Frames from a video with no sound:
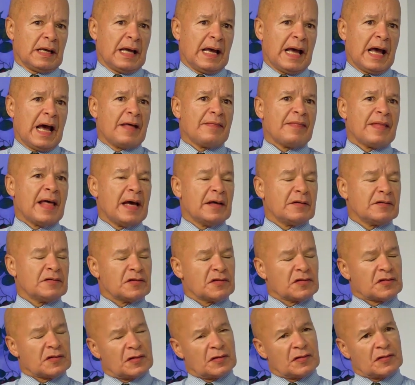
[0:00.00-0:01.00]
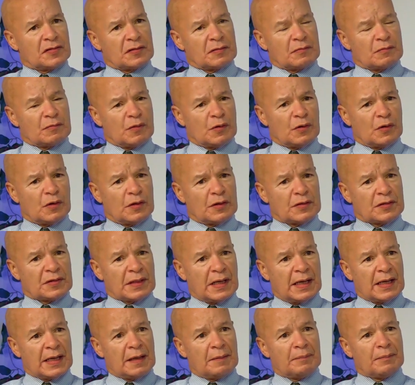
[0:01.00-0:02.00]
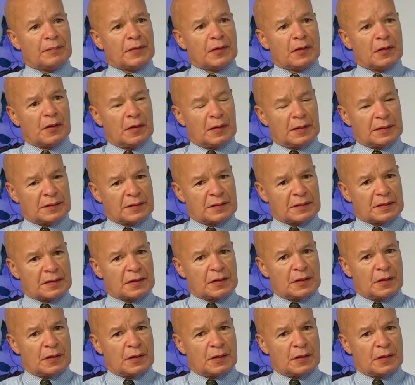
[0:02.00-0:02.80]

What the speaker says: And that decision was, I am not